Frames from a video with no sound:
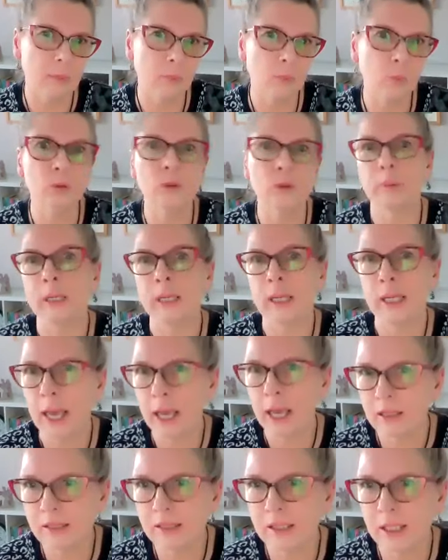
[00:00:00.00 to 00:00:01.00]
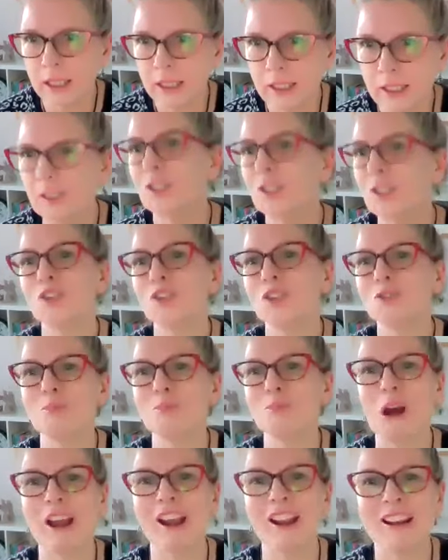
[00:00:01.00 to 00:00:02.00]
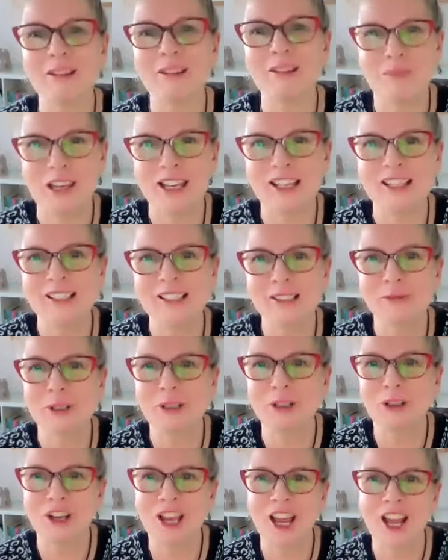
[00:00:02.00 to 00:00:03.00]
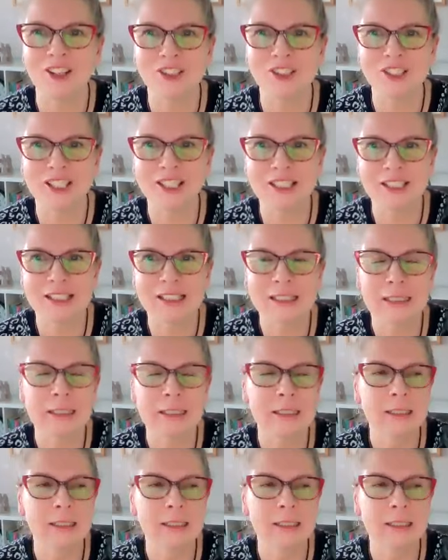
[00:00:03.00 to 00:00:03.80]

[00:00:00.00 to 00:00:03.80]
It wouldn't be a counselling session by any means. We're not counsellors,